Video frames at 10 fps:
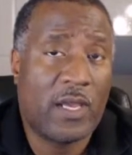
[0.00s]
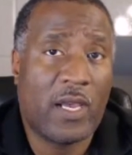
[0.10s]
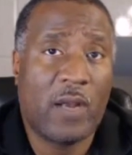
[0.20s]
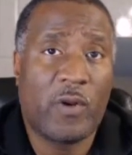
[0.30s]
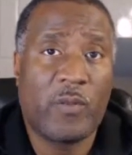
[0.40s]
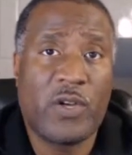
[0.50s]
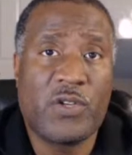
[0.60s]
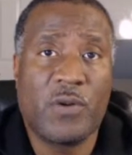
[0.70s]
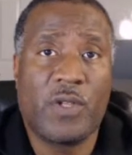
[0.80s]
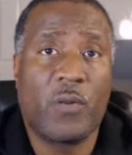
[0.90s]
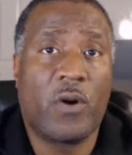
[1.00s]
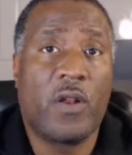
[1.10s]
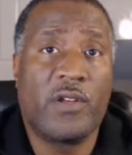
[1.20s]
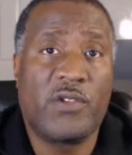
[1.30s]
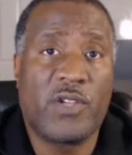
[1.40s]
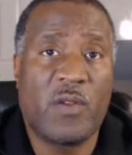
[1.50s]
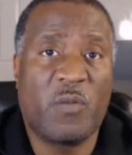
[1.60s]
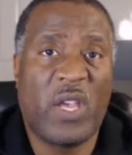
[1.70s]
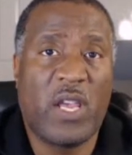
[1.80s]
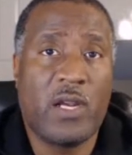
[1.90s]
and I want to make sure that we're all on the same
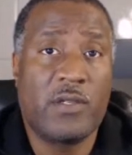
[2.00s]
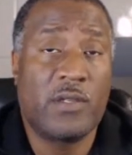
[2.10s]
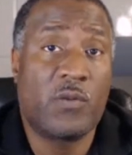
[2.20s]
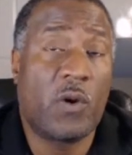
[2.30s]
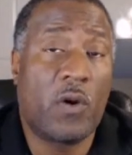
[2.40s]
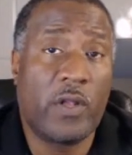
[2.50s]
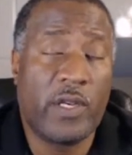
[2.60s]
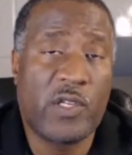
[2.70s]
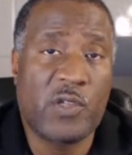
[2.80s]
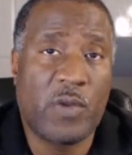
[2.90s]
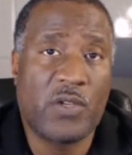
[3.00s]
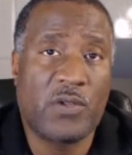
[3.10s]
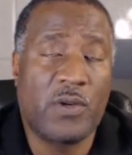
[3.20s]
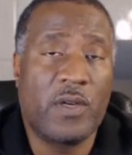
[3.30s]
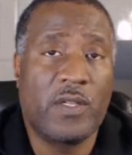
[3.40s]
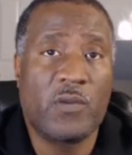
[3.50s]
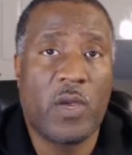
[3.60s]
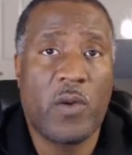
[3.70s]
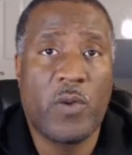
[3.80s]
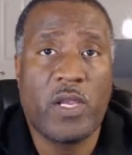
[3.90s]
page since we're early in the semester, and this
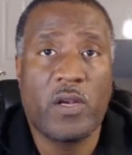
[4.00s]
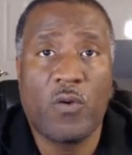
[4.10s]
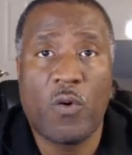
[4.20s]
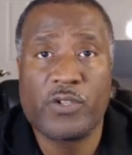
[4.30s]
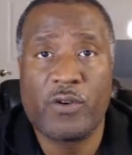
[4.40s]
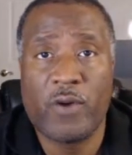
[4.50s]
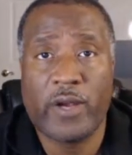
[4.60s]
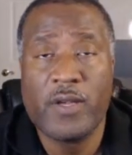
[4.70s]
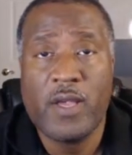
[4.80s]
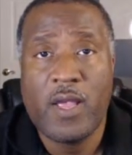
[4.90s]
way we can course correct